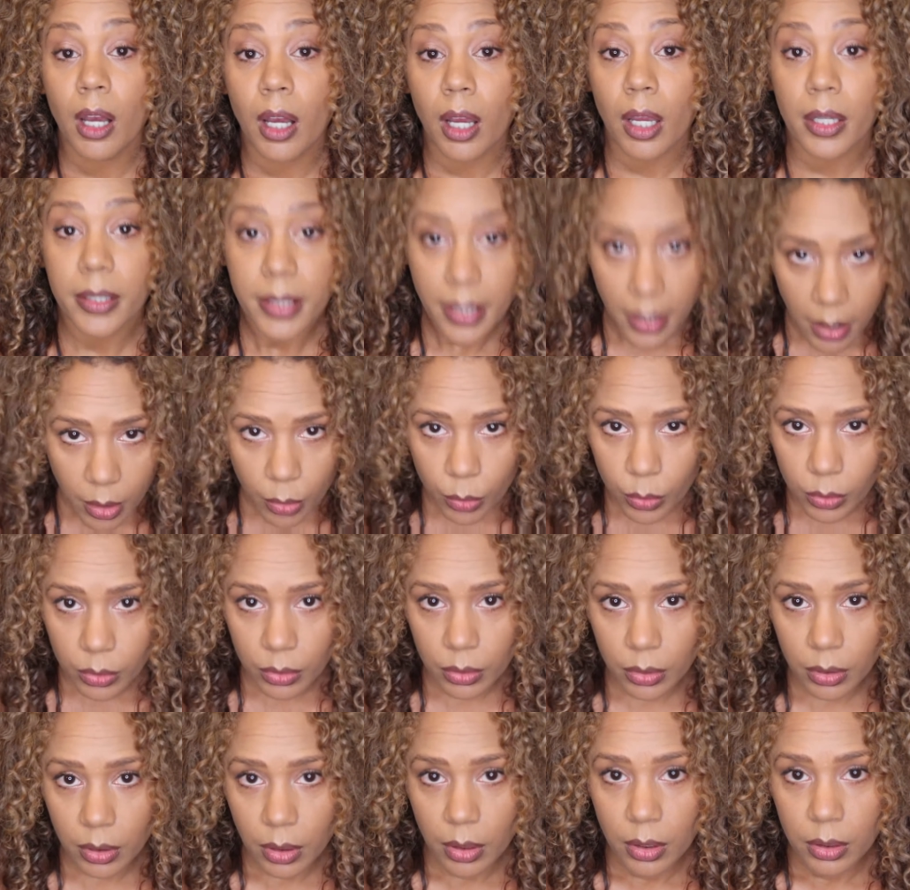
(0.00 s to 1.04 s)
an
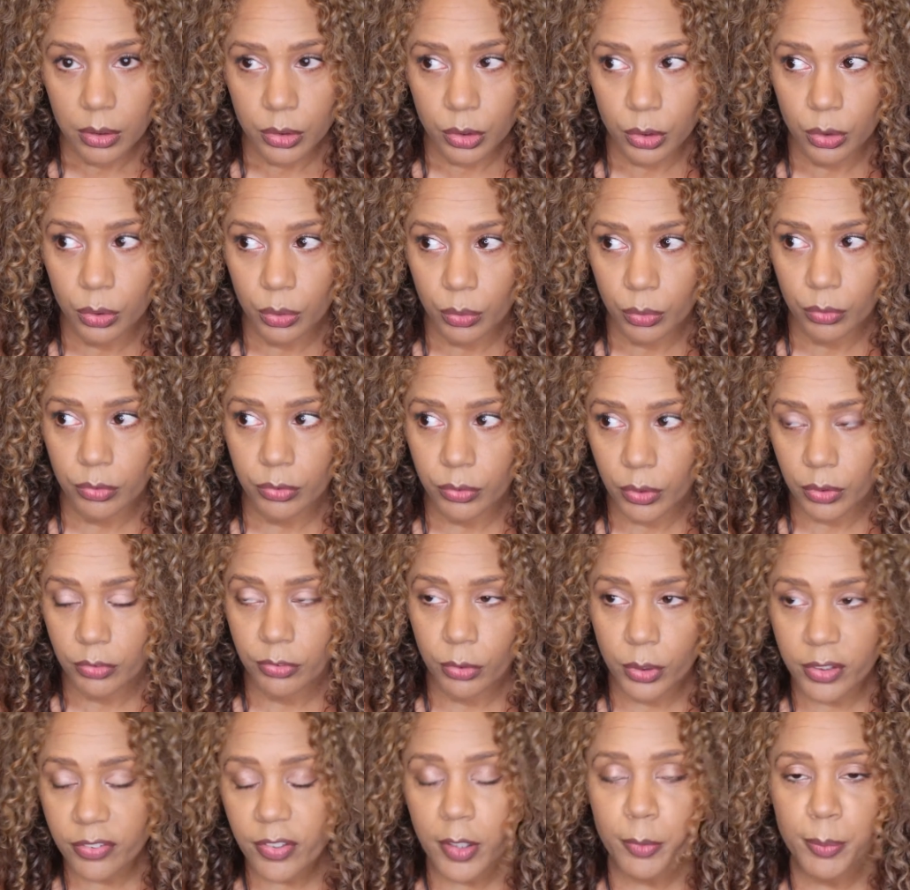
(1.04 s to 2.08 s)
hour to or
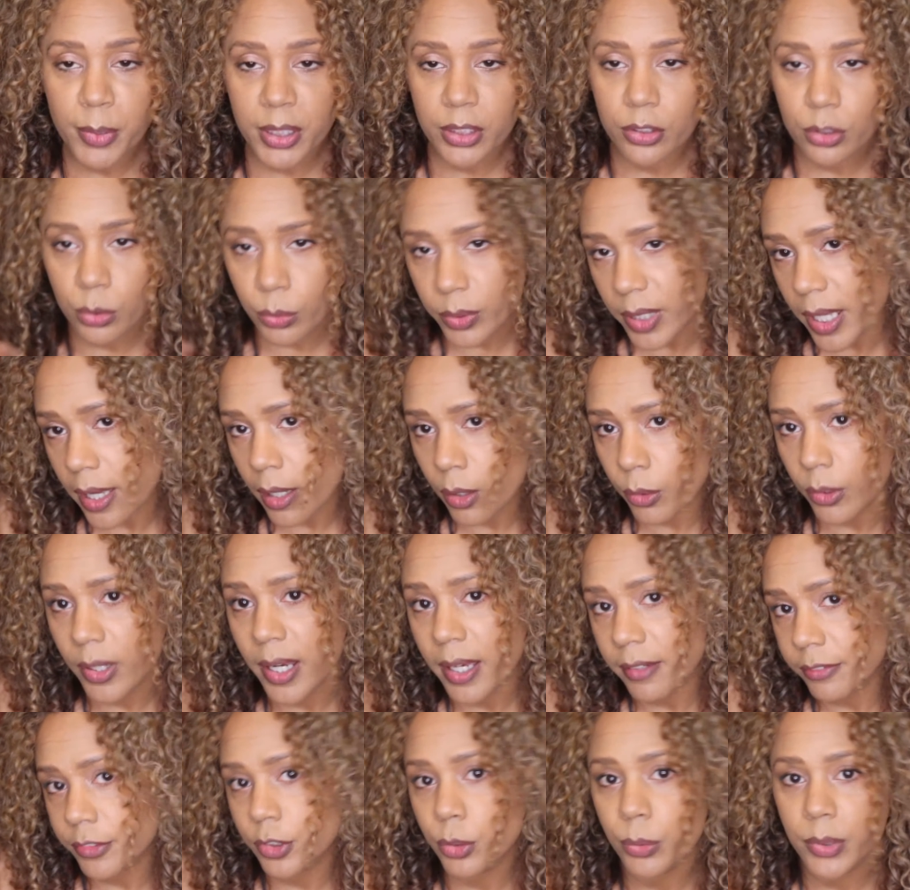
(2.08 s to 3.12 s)
45 minutes to an hour
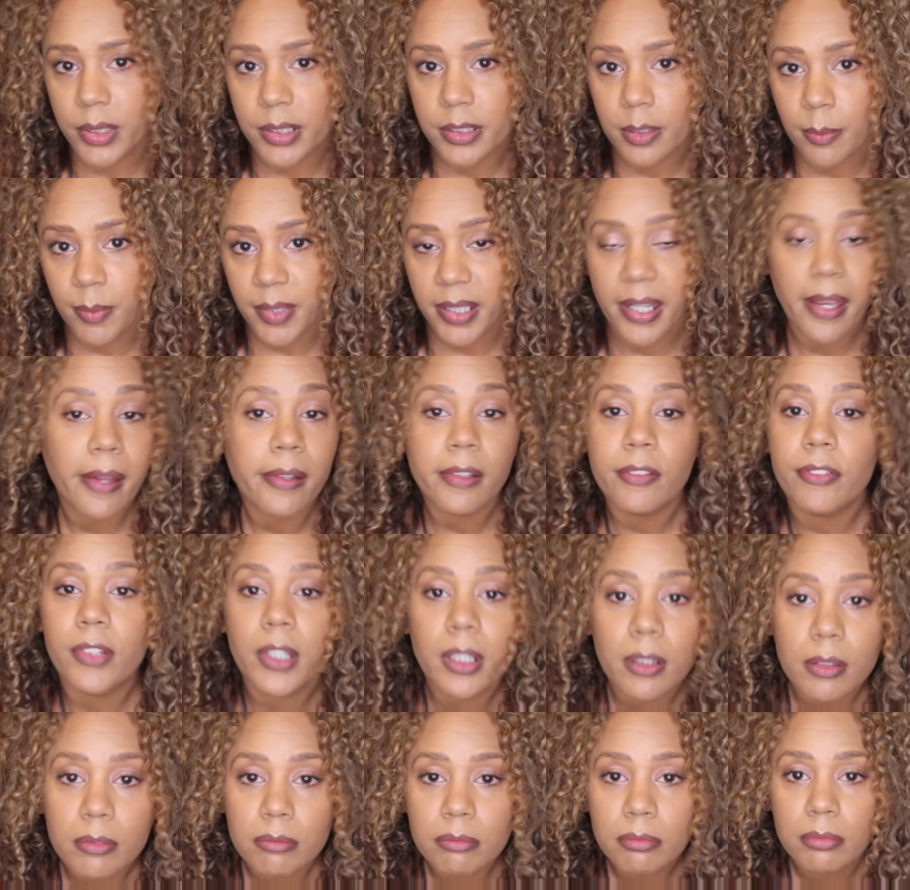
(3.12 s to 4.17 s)
after you eat something. How do you
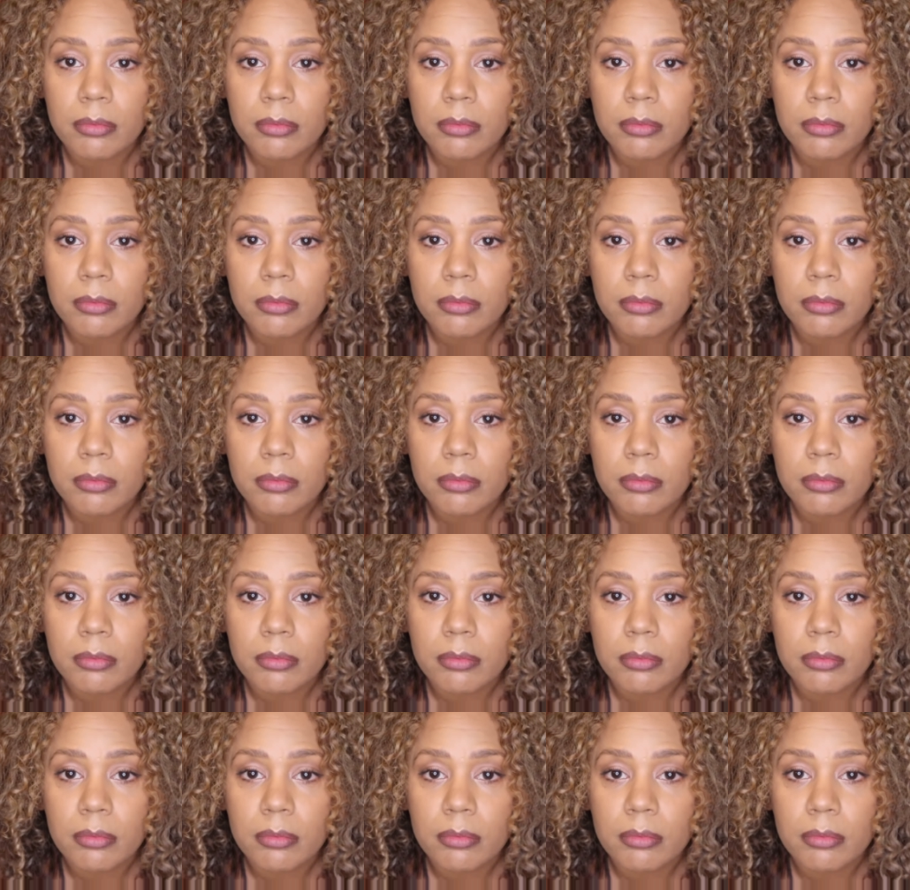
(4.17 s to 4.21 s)
feel?